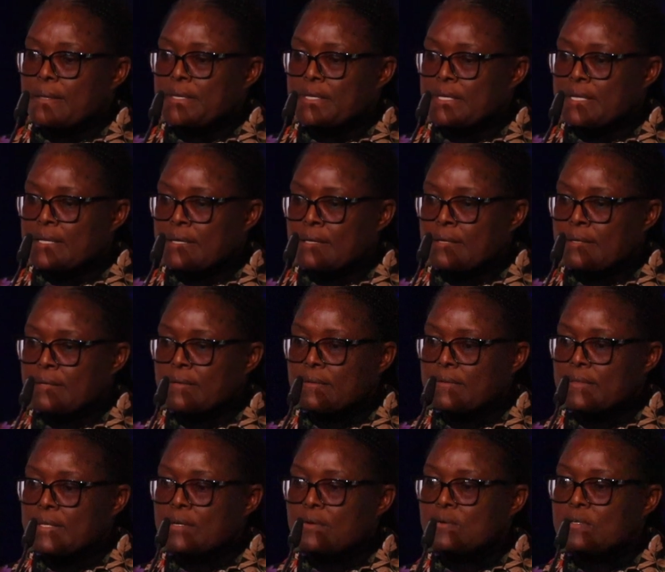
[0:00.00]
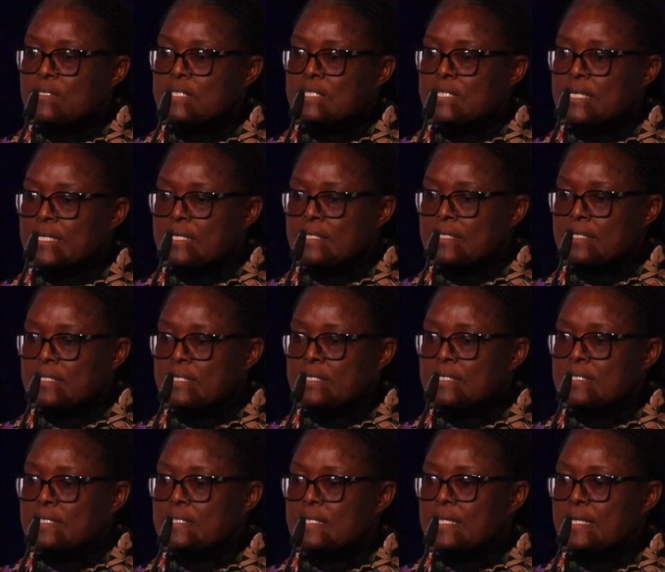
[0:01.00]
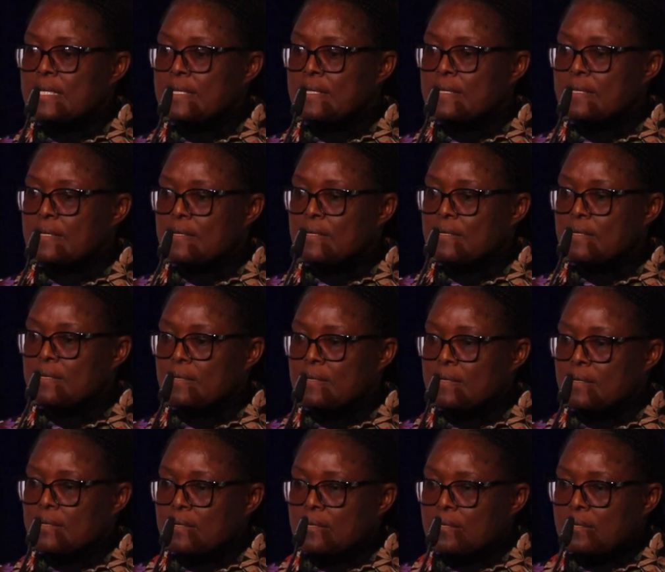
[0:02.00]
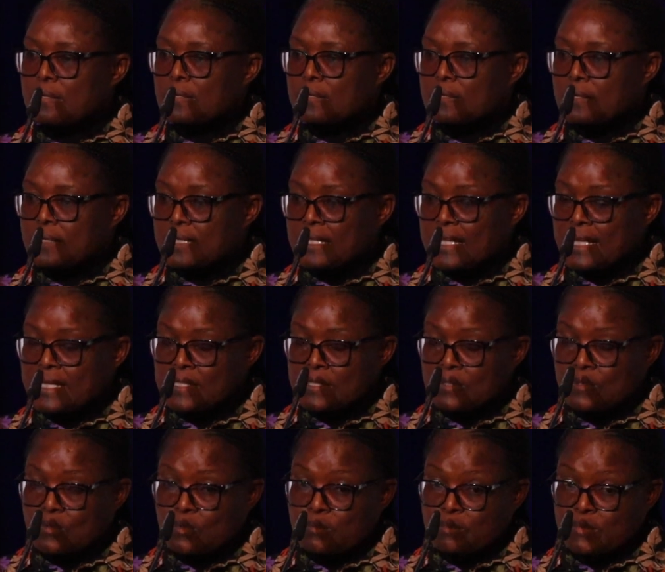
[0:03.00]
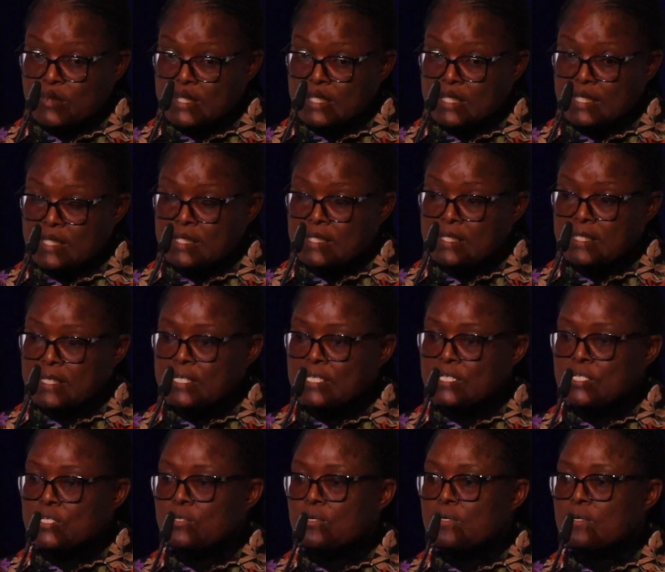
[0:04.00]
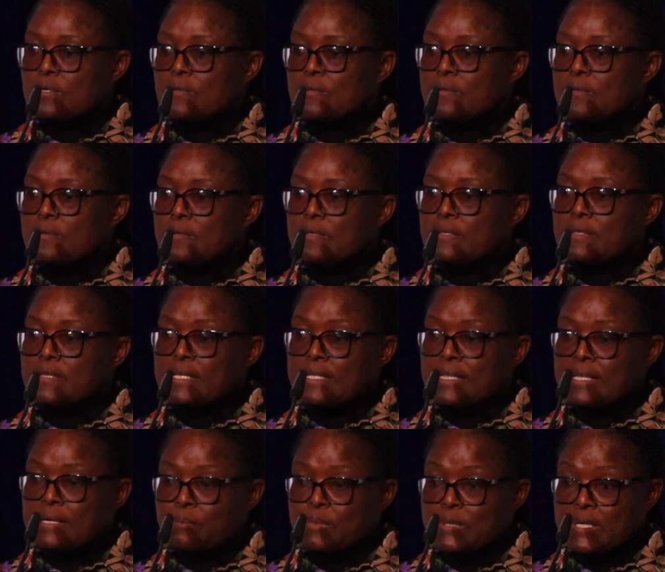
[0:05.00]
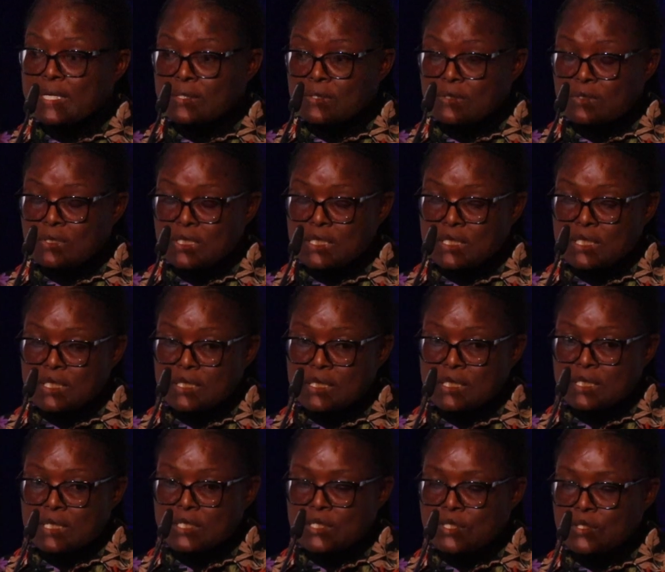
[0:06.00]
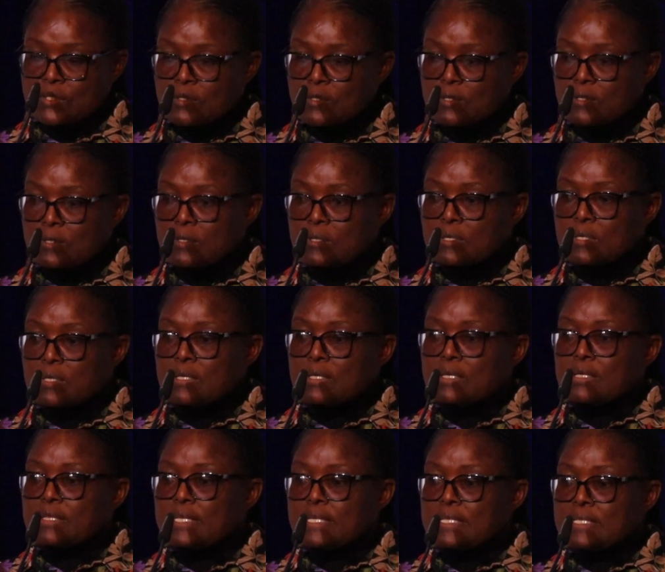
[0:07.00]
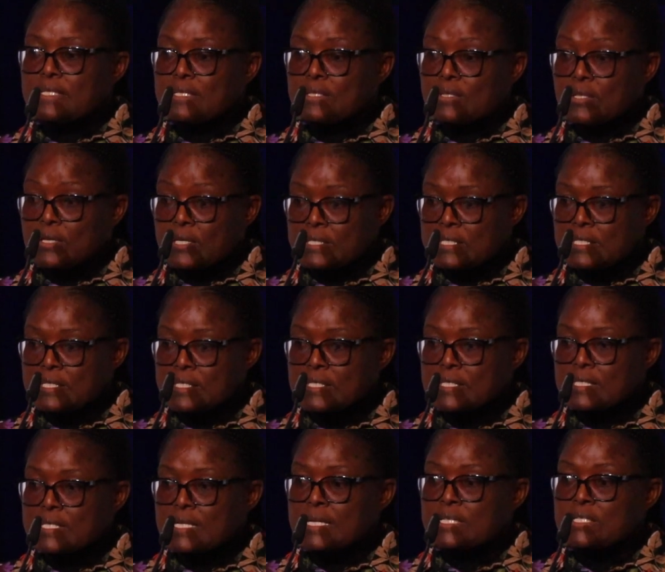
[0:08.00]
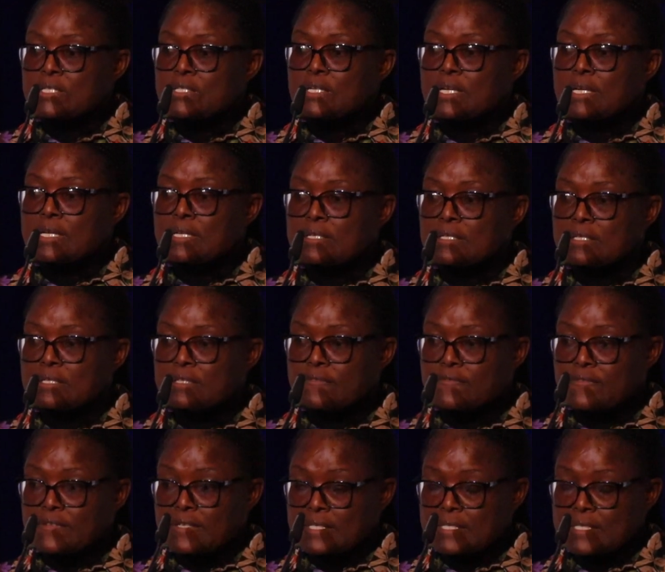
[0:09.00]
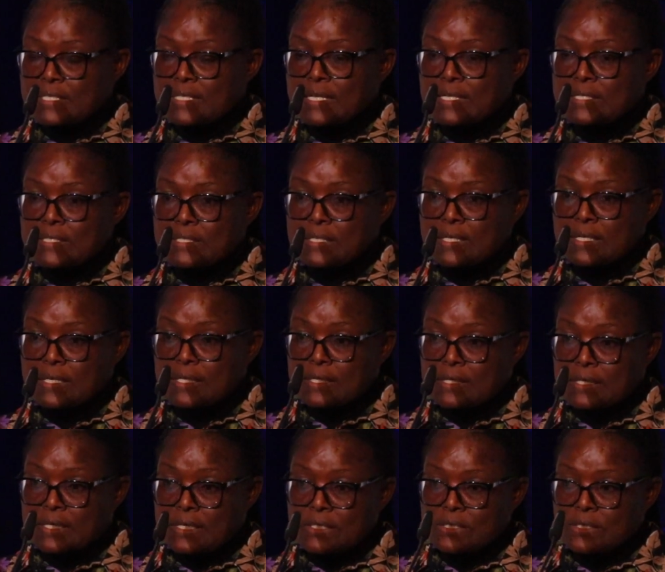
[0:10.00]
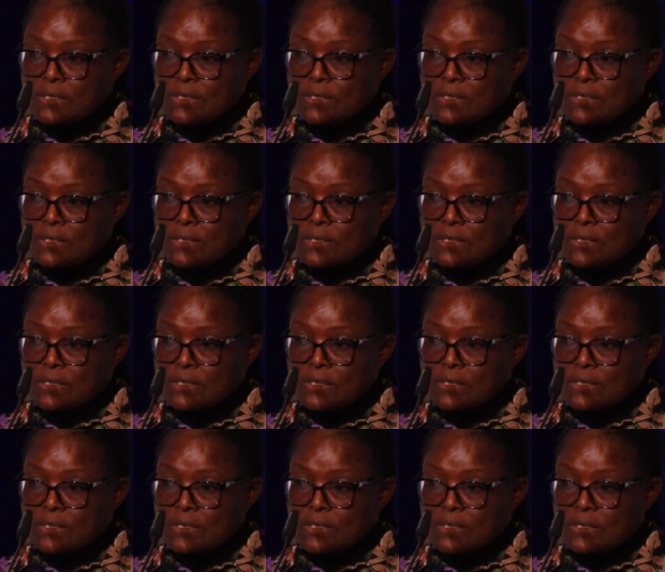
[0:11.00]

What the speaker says: Here, the concern is the classroom seat ratio, the laboratory seat ratio, the non-structural infrastructure